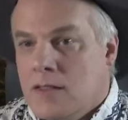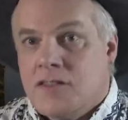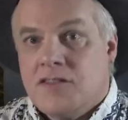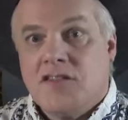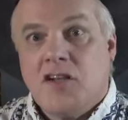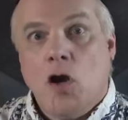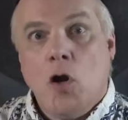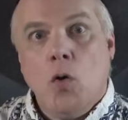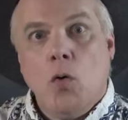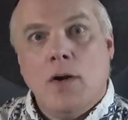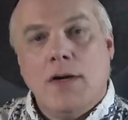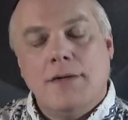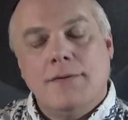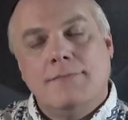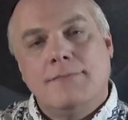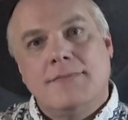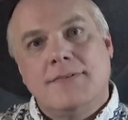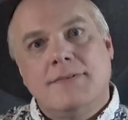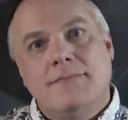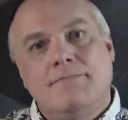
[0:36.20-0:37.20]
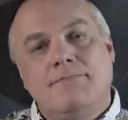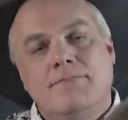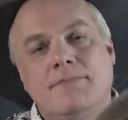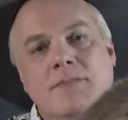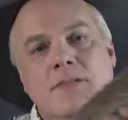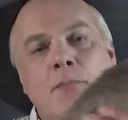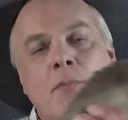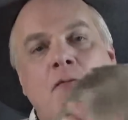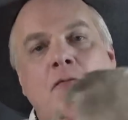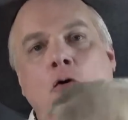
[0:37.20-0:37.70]
So,
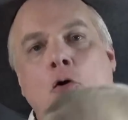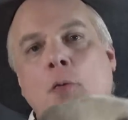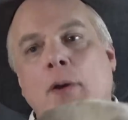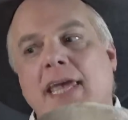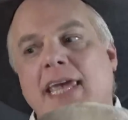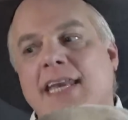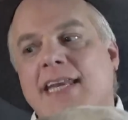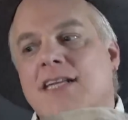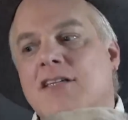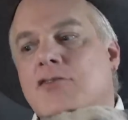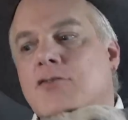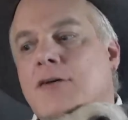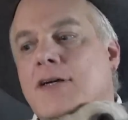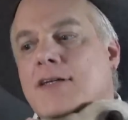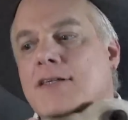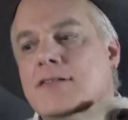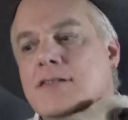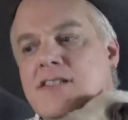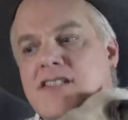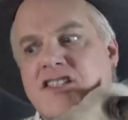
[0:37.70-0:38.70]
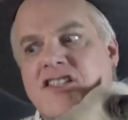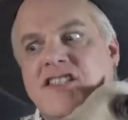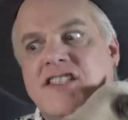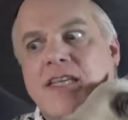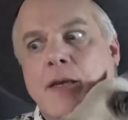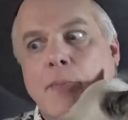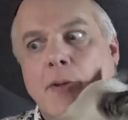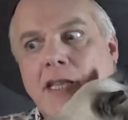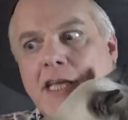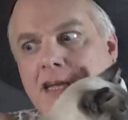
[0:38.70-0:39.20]
before we get into it,
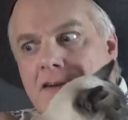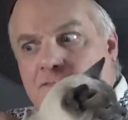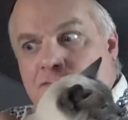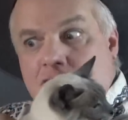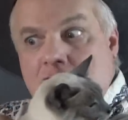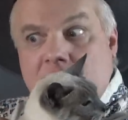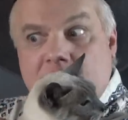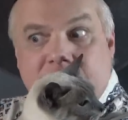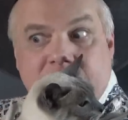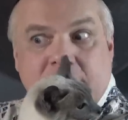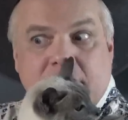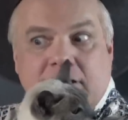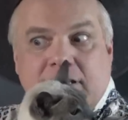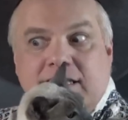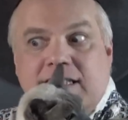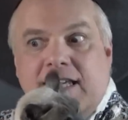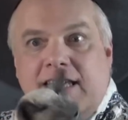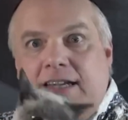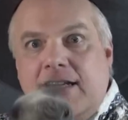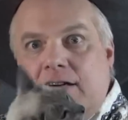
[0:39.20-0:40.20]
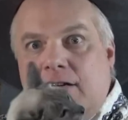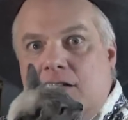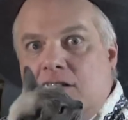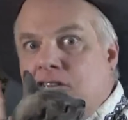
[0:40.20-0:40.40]
Sybil the Enforcer is here as